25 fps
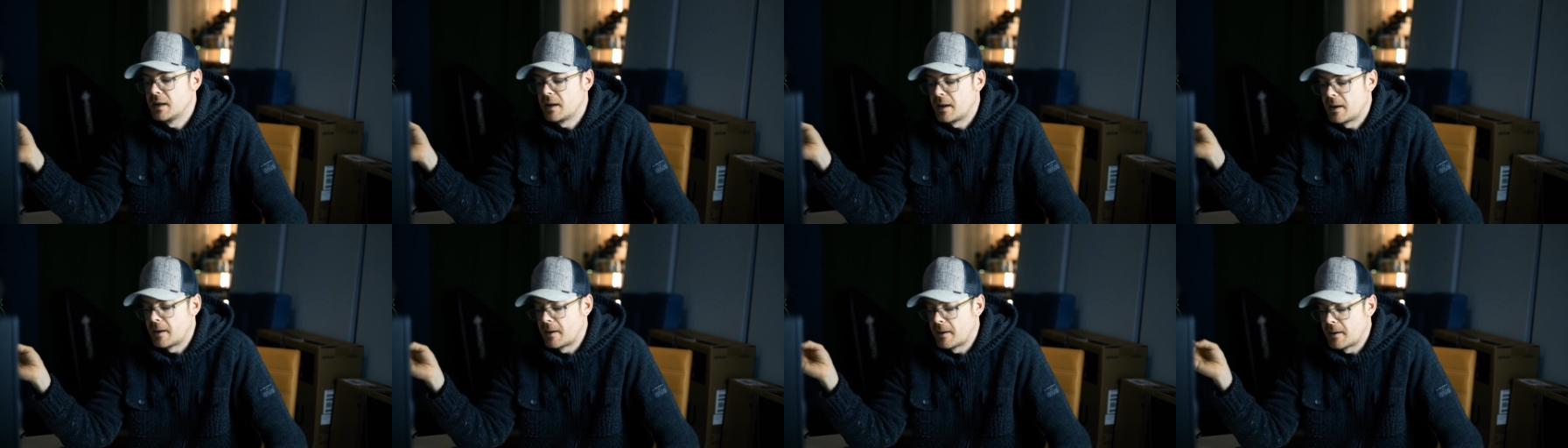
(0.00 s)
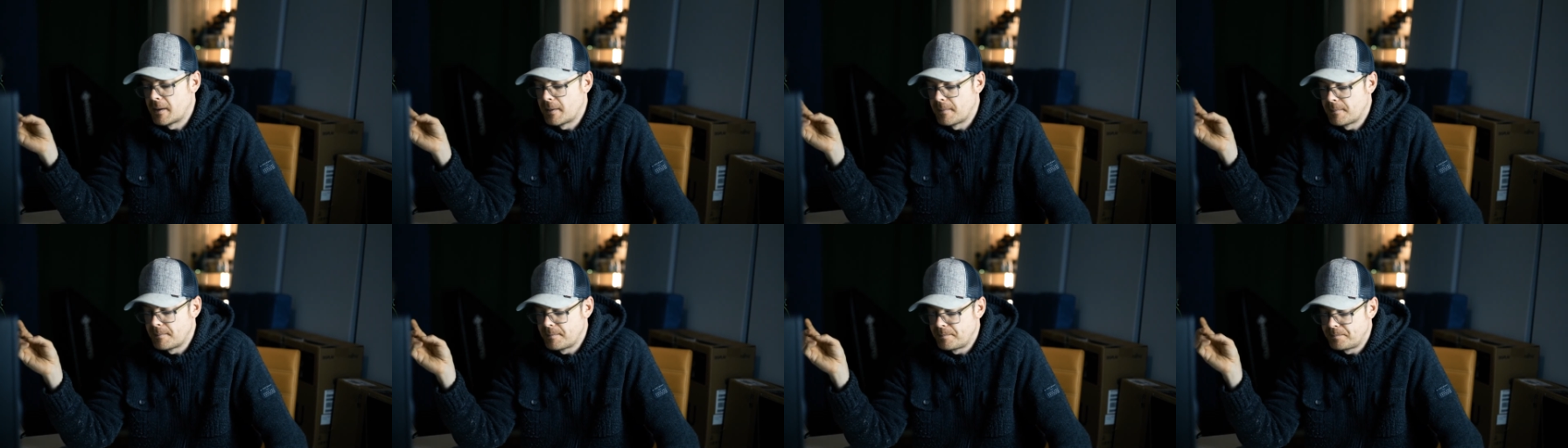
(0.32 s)

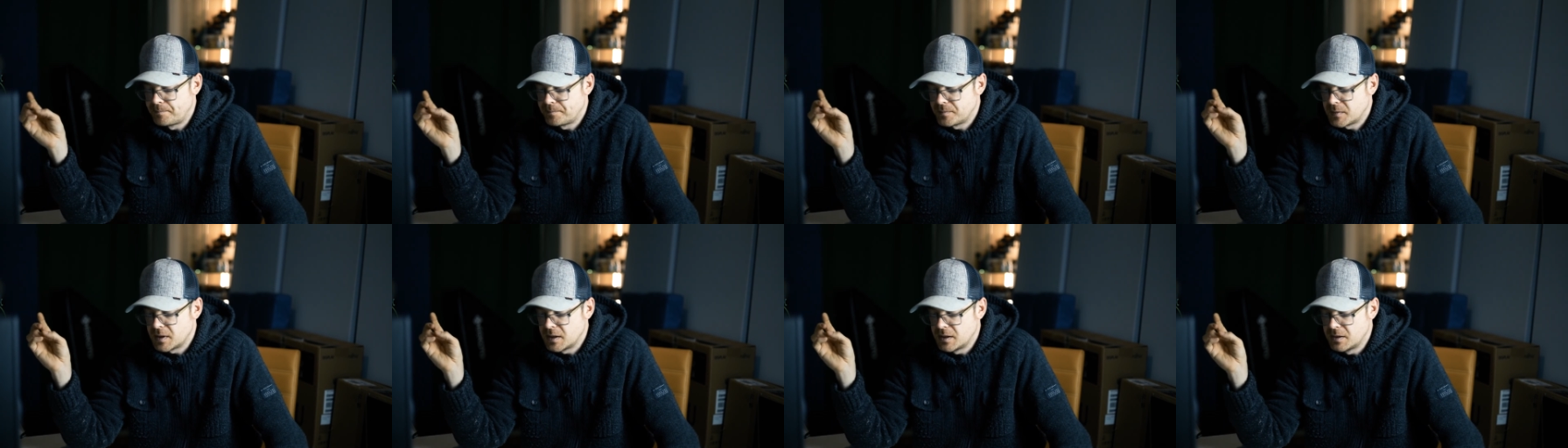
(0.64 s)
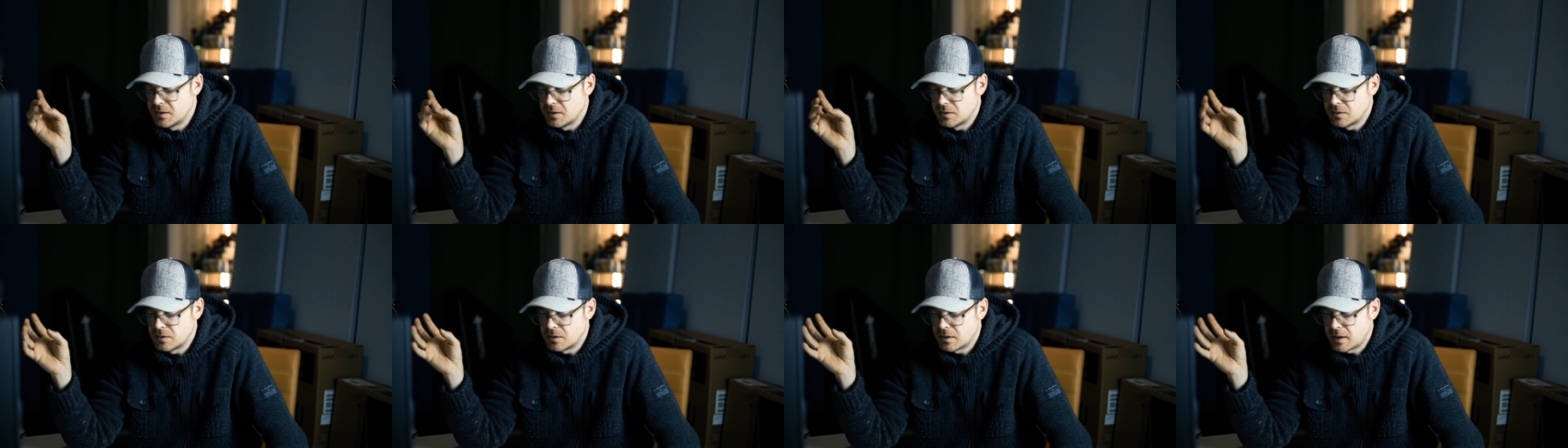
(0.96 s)
You
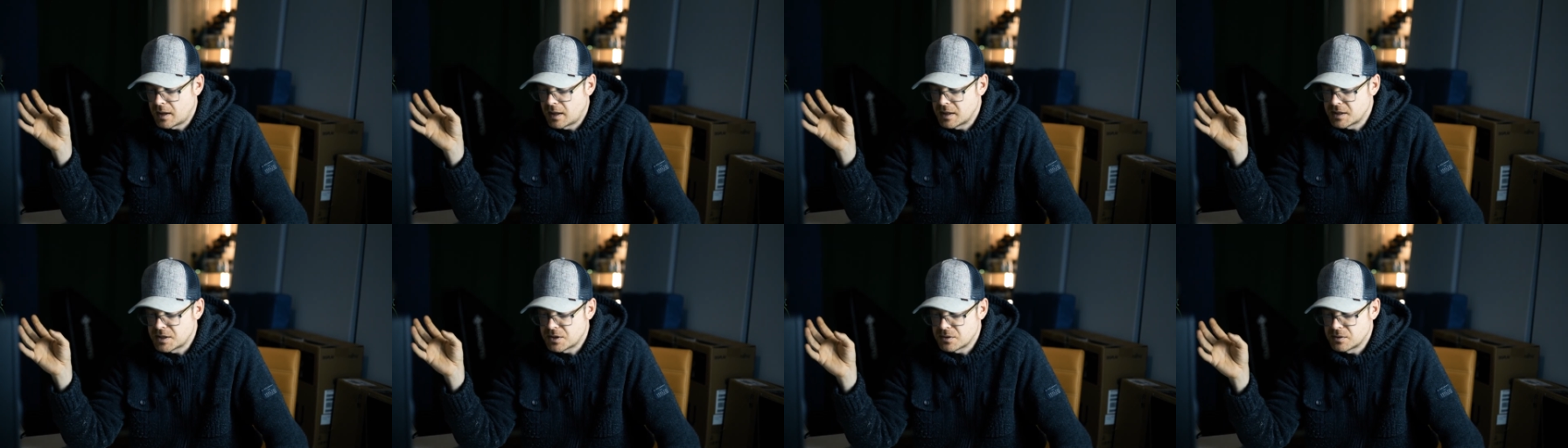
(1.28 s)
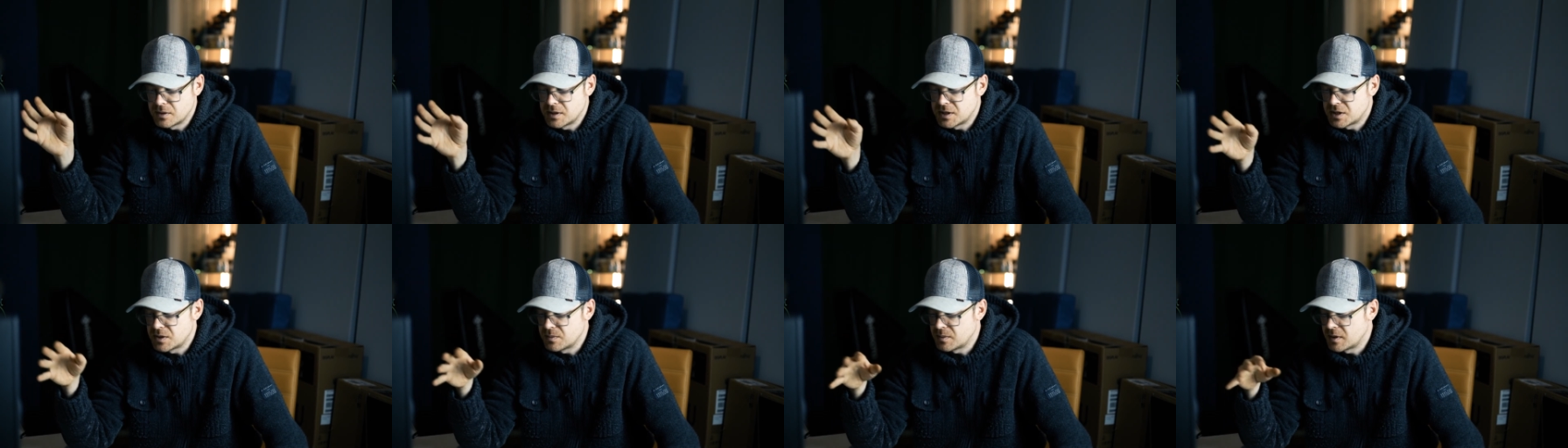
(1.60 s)
know, Iso
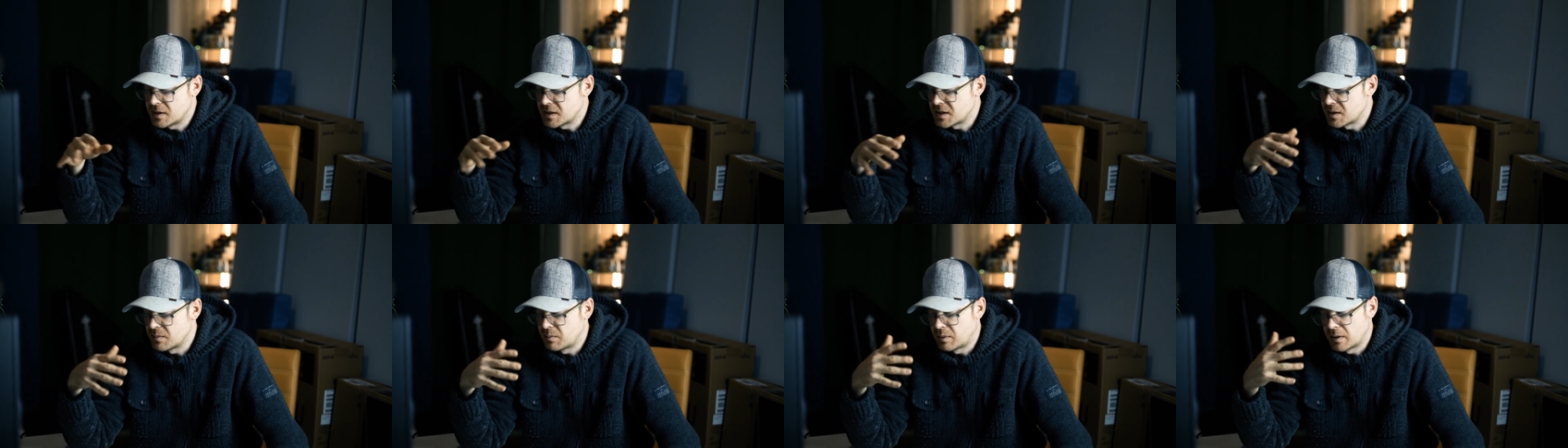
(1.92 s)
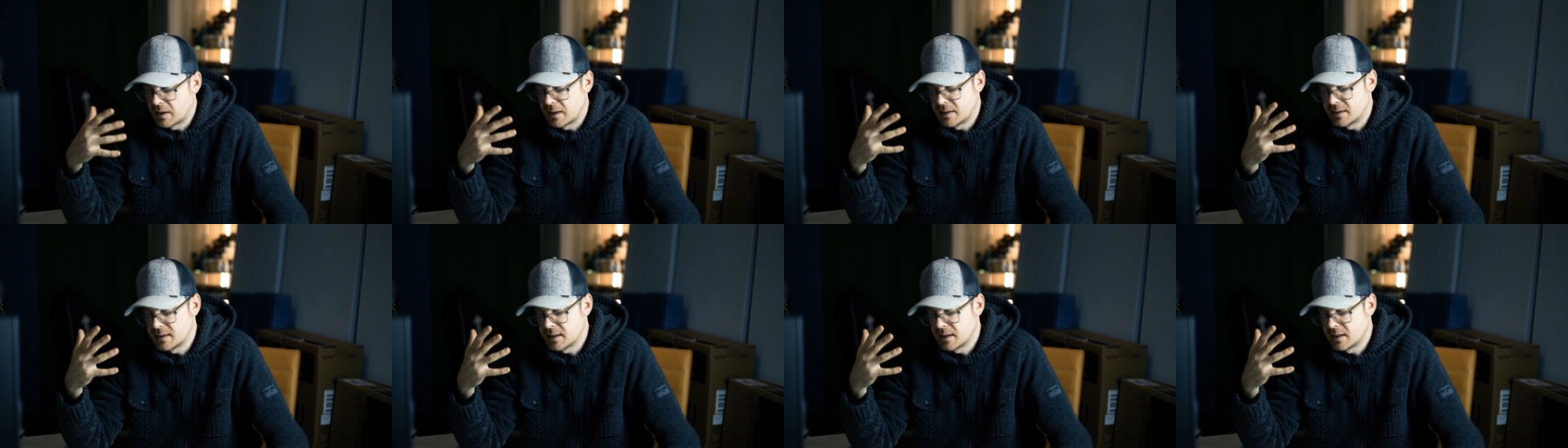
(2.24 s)
E Super is a
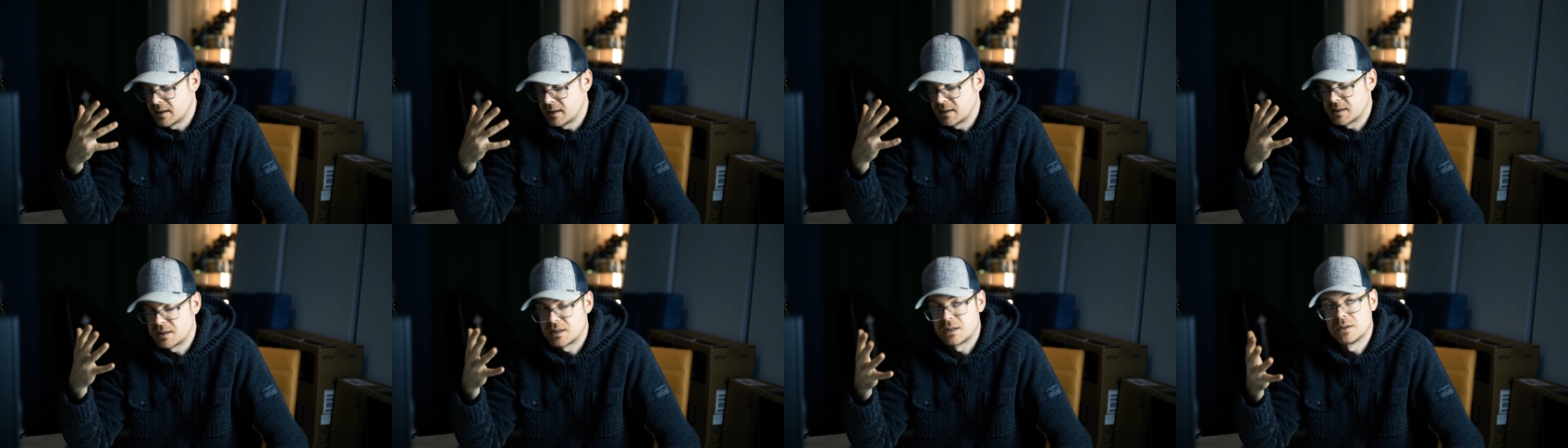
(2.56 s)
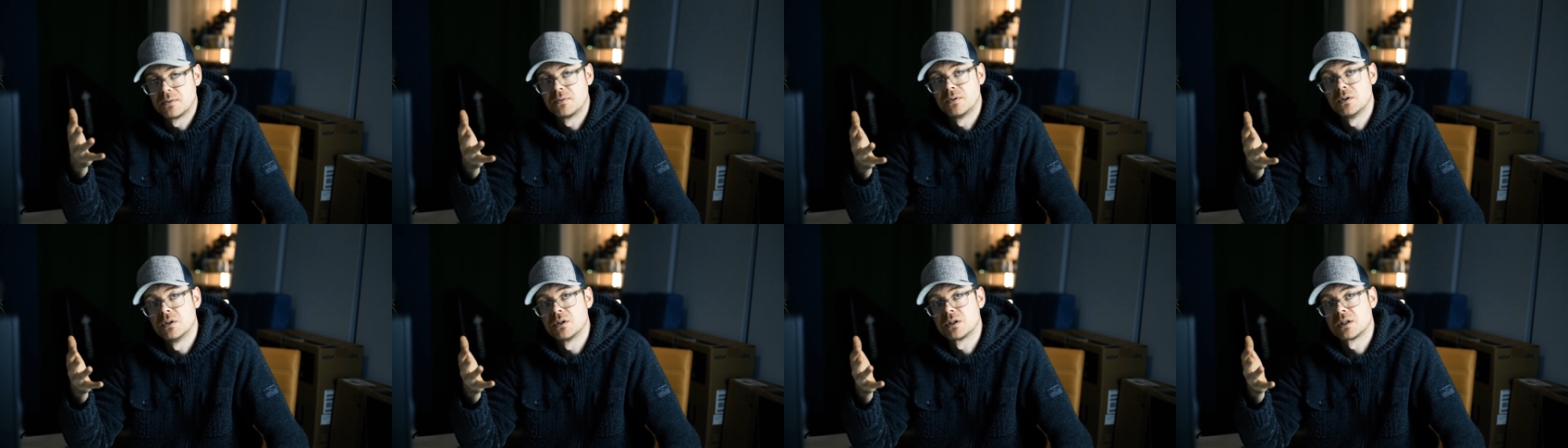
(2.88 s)
blender, it's
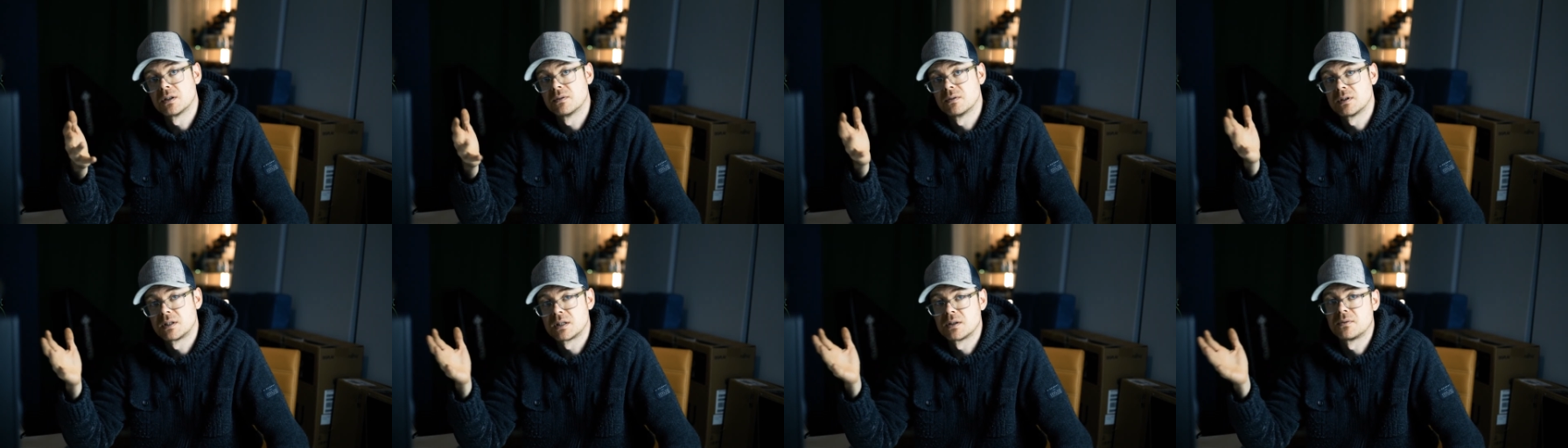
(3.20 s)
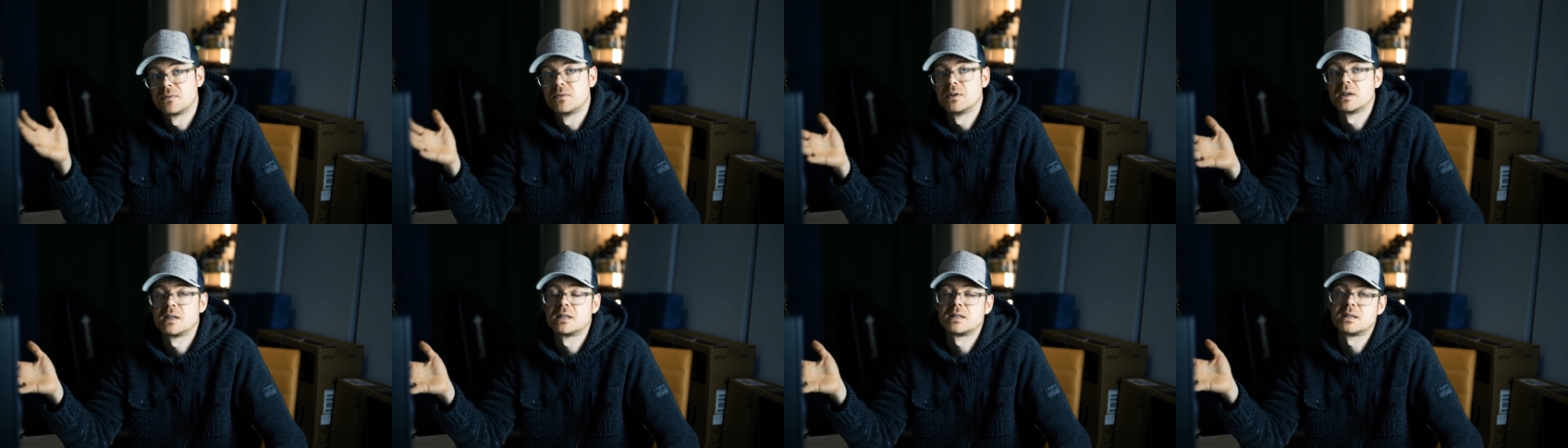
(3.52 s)
diffusive, it's a
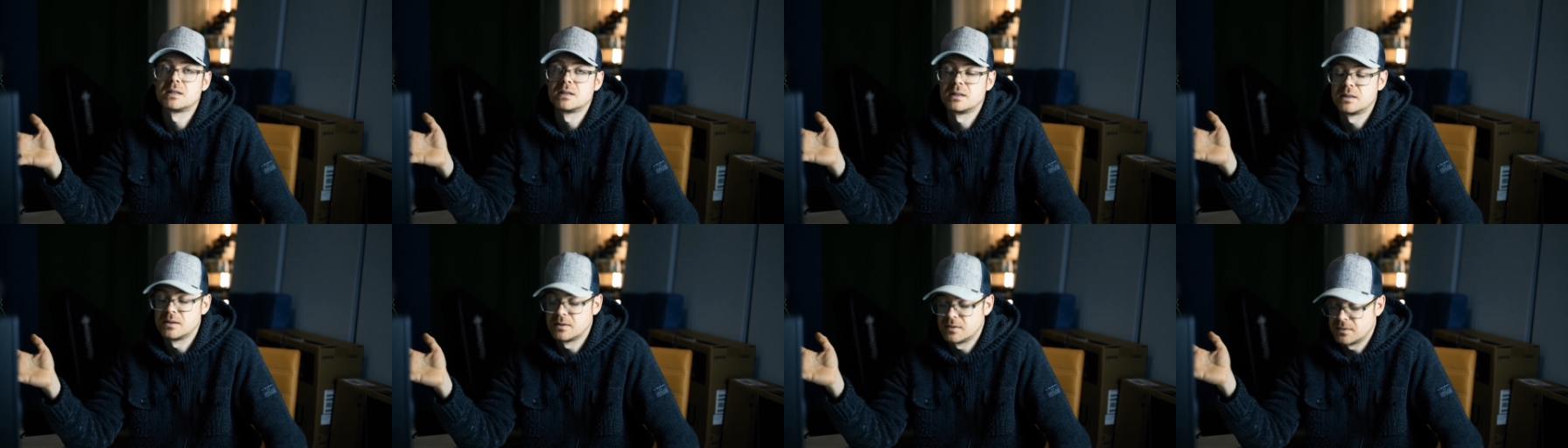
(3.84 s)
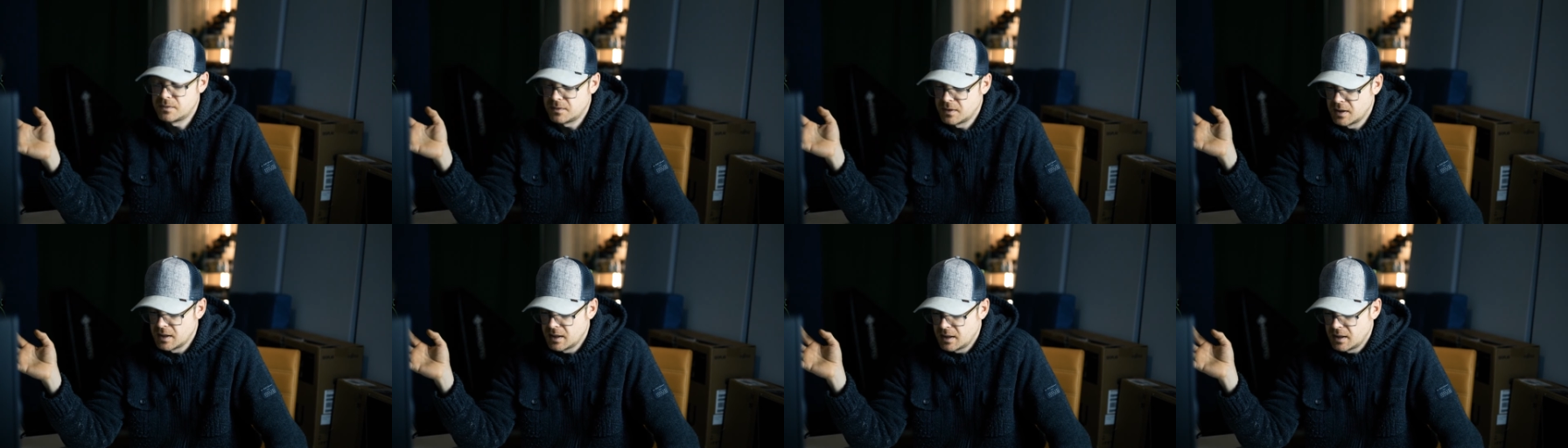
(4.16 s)
fixative.